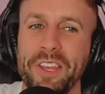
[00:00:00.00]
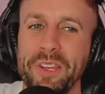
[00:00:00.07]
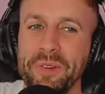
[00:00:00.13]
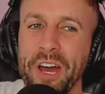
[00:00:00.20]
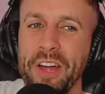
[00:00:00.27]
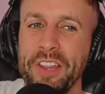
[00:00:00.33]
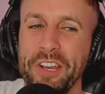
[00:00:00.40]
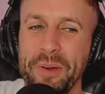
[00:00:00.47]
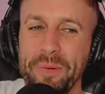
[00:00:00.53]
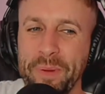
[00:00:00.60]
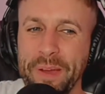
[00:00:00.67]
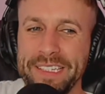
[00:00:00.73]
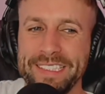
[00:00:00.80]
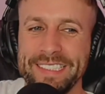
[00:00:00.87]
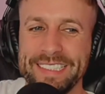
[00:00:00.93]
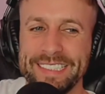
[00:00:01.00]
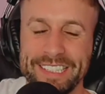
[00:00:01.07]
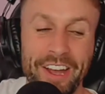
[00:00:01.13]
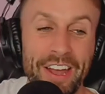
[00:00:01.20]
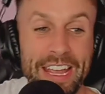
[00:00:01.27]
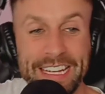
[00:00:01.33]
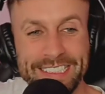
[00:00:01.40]
know the numbers.
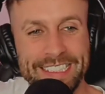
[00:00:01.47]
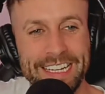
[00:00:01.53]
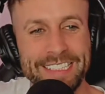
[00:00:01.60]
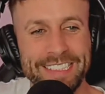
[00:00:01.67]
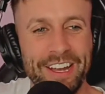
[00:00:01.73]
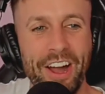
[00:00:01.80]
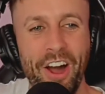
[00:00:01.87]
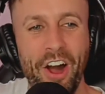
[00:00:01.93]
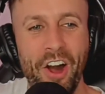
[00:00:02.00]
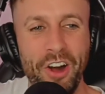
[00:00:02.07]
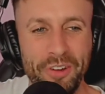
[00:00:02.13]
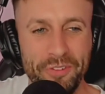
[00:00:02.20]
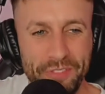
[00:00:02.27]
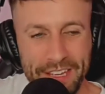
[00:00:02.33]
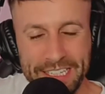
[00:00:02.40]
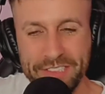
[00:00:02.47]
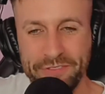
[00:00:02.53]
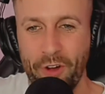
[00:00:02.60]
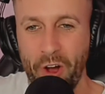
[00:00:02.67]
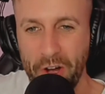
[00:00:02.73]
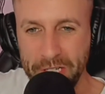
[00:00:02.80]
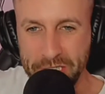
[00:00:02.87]
So all of these
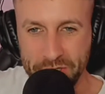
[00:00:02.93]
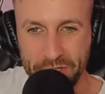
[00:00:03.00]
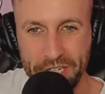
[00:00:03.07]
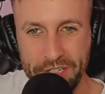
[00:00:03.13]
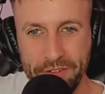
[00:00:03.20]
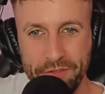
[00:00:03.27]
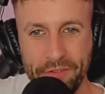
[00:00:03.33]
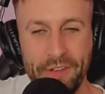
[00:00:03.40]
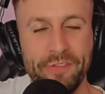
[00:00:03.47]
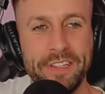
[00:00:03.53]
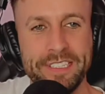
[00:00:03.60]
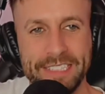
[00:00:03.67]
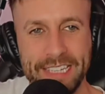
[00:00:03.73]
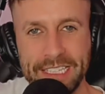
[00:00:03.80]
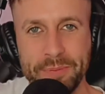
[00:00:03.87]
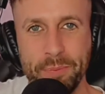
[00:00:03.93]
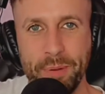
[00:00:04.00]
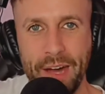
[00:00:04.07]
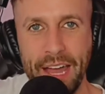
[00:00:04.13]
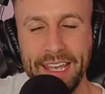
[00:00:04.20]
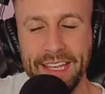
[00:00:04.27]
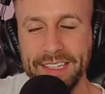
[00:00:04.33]
456
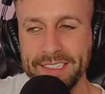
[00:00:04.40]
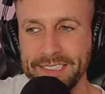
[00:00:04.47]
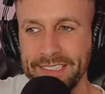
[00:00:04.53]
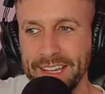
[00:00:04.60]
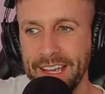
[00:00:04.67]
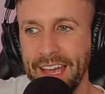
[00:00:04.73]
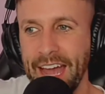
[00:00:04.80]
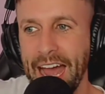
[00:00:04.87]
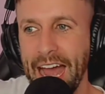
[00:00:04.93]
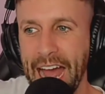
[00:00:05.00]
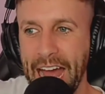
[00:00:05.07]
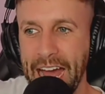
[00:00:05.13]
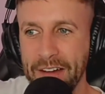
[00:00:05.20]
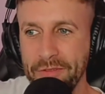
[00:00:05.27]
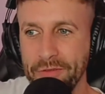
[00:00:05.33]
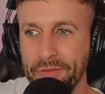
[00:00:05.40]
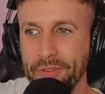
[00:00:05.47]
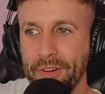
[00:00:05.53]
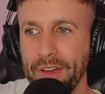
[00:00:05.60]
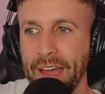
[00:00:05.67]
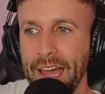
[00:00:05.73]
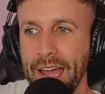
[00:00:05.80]
players have
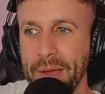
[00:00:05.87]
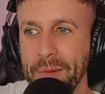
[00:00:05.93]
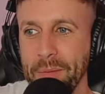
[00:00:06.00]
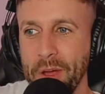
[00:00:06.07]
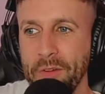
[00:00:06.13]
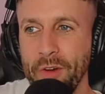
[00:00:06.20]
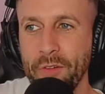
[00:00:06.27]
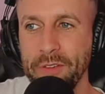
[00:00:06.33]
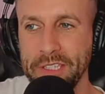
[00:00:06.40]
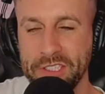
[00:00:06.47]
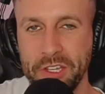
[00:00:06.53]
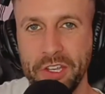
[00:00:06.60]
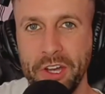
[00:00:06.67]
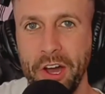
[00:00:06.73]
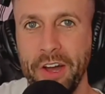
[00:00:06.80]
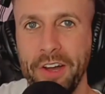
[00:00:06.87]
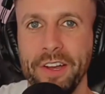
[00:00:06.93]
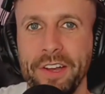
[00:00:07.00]
obviously got